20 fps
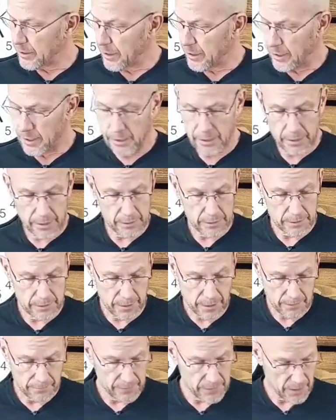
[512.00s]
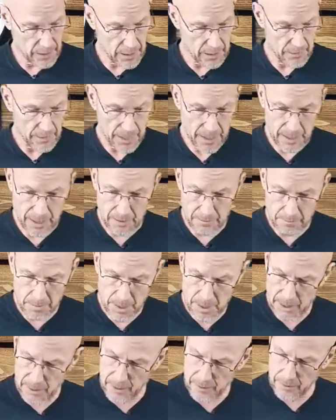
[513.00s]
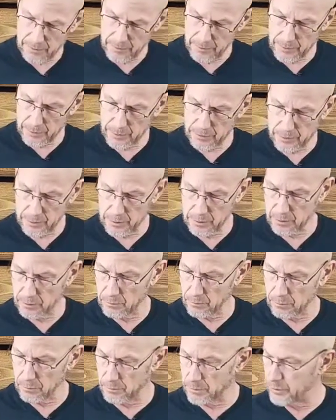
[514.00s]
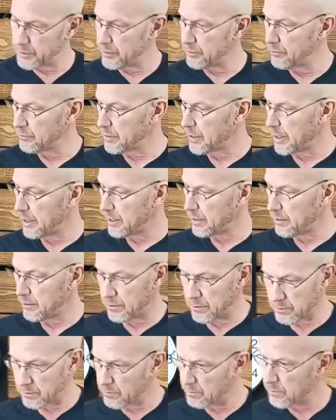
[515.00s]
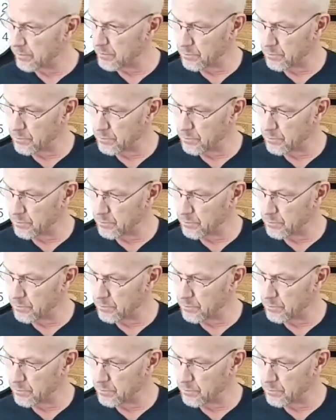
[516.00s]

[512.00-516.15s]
to save time and money, I'll be shooting that here